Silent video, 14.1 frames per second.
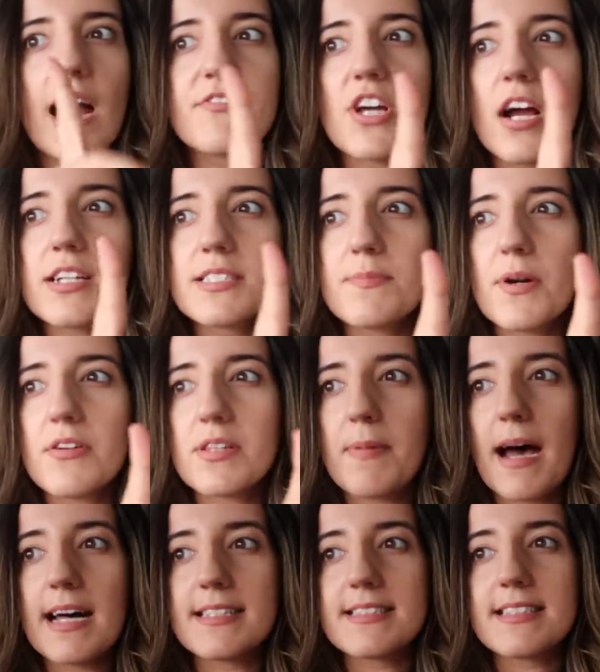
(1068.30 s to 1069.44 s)
I've talked about in the
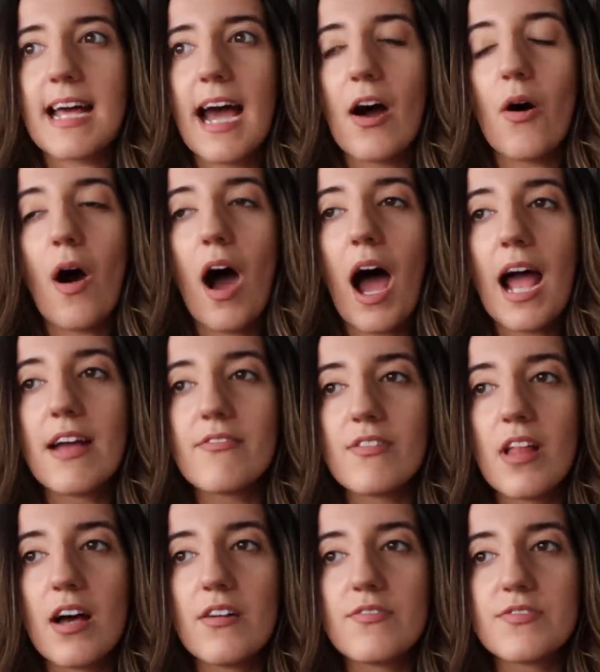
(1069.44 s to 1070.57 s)
past how I've
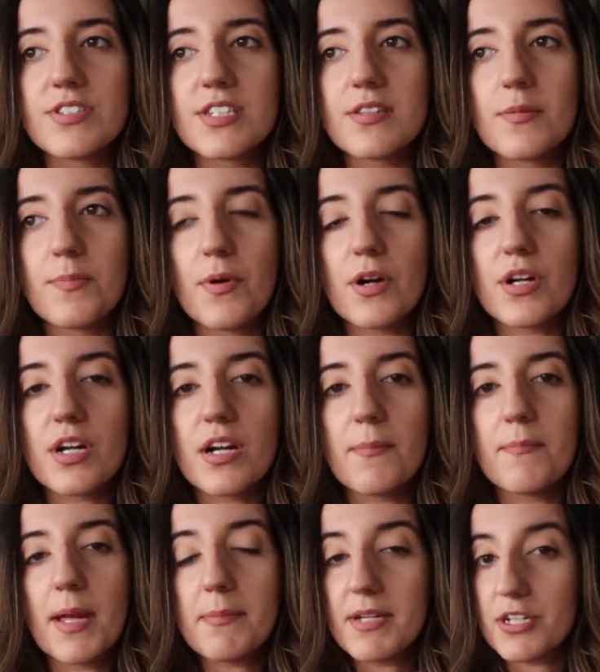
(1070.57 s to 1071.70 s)
loved the book
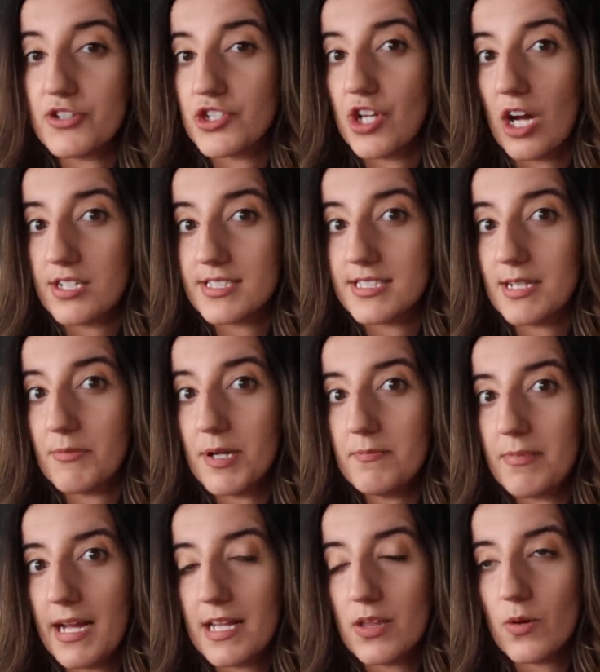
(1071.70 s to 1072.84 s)
Maybe You Should Talk to Someone
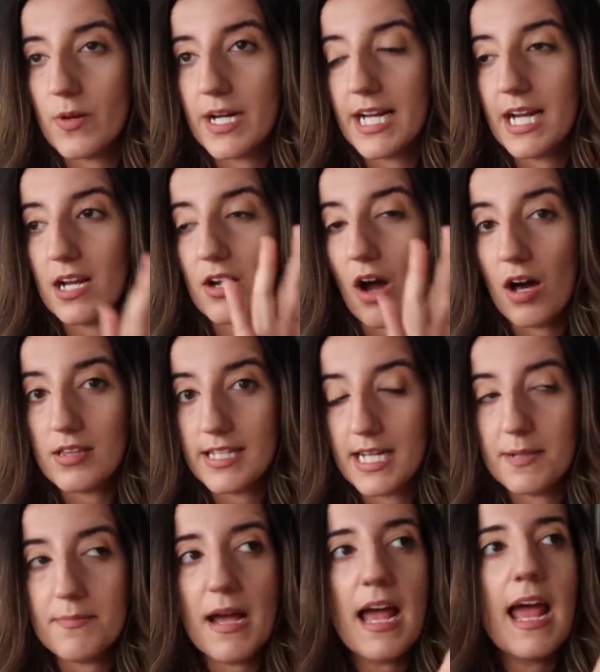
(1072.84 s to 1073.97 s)
by Lori
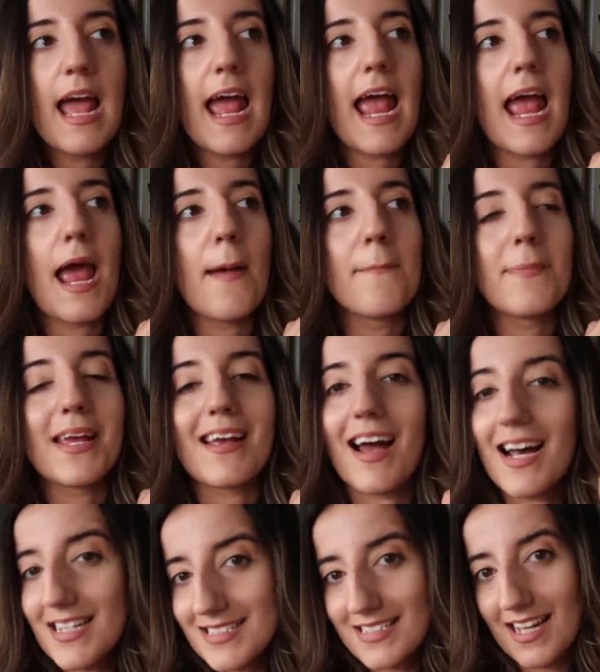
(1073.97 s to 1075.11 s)
Gottlieb. And
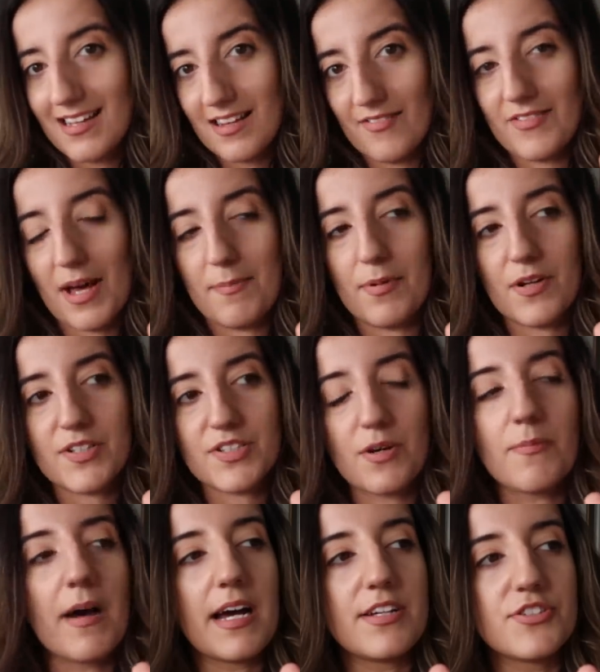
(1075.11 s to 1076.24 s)
because I love that book so
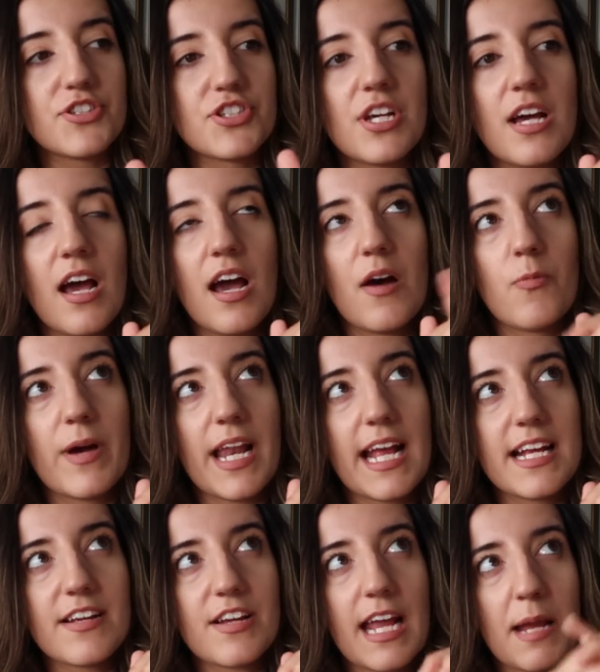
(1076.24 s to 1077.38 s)
much, when
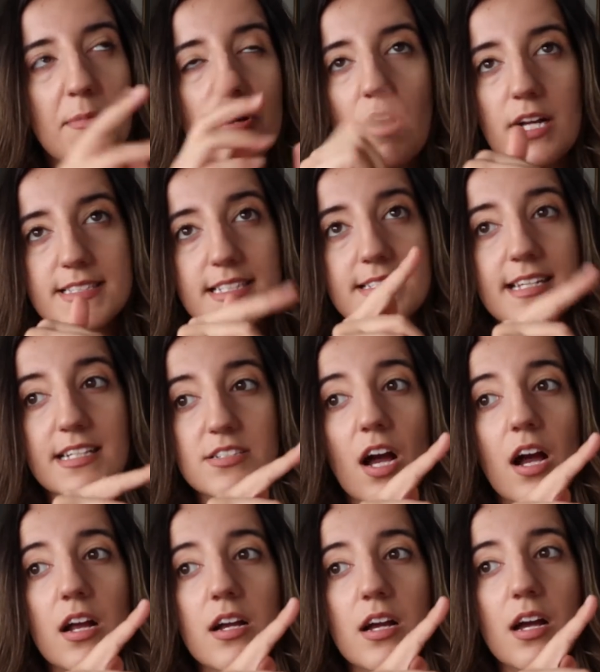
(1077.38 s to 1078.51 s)
I came across a
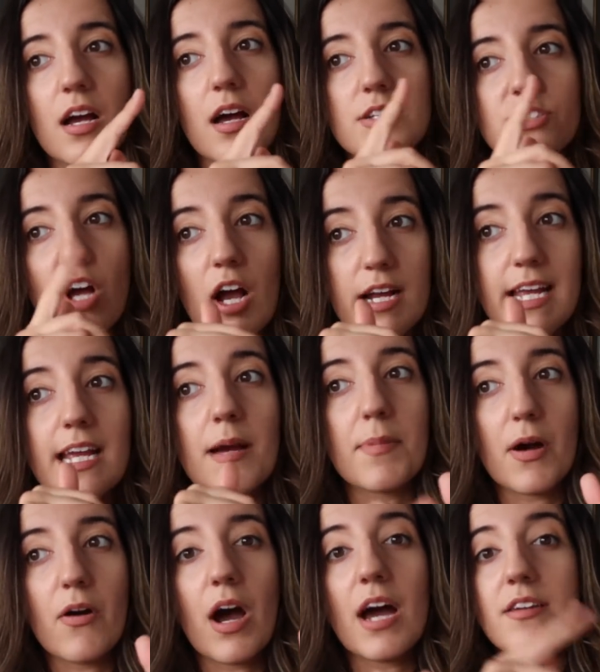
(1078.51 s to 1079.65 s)
TikTok talking
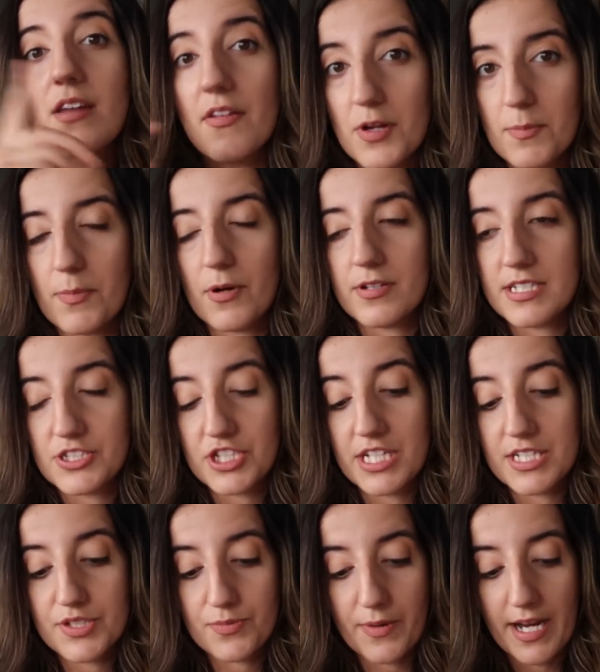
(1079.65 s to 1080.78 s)
about another book that she
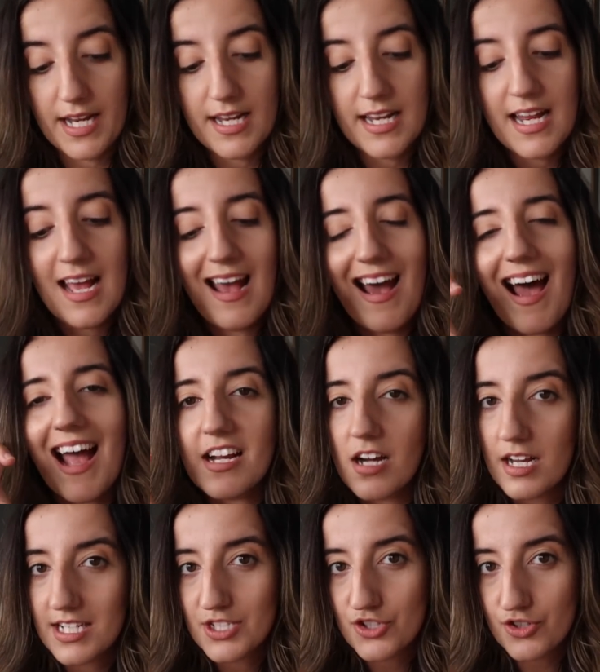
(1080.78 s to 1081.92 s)
has written. I
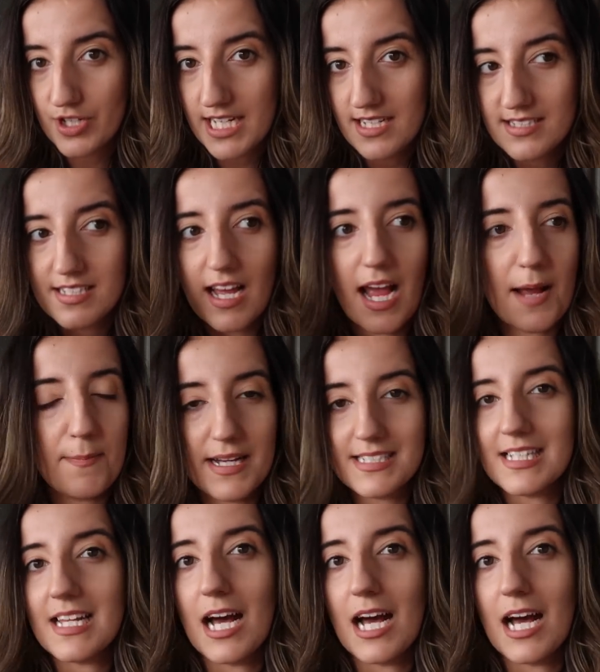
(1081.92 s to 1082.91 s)
got intrigued, I picked it